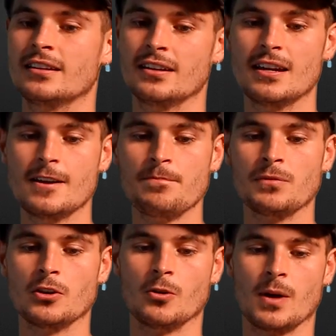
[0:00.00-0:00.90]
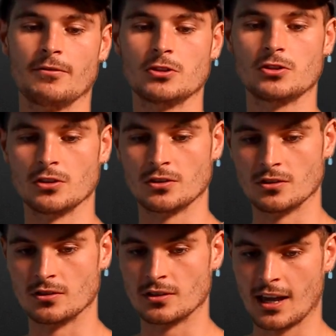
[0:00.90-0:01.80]
And, we have a
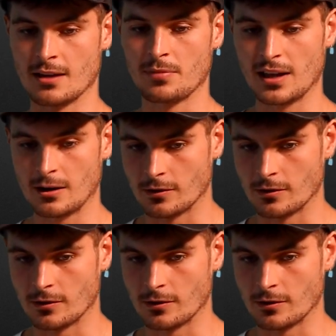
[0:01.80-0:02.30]
certain game plan,